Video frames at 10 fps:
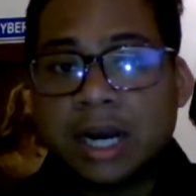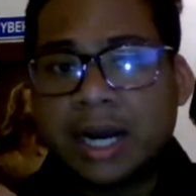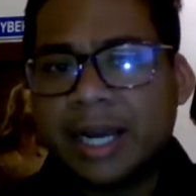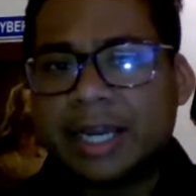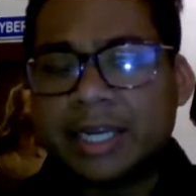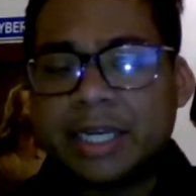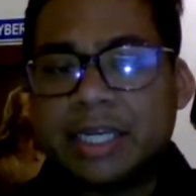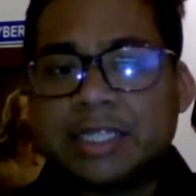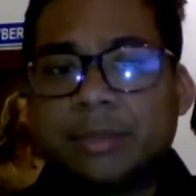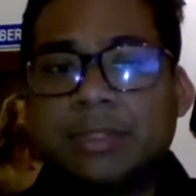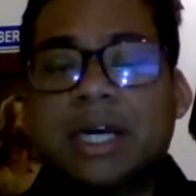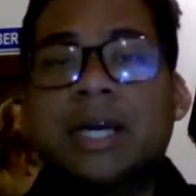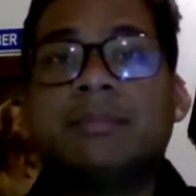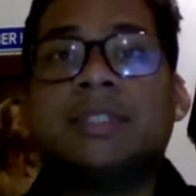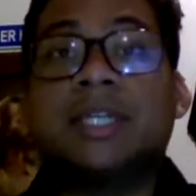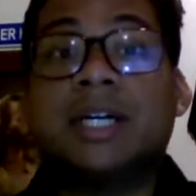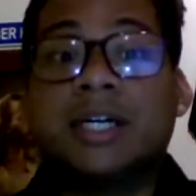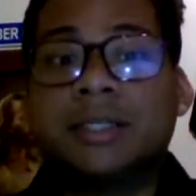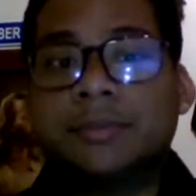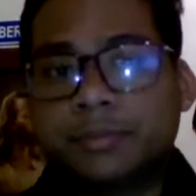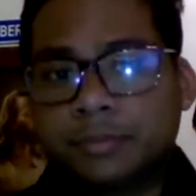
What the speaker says: I sometimes uh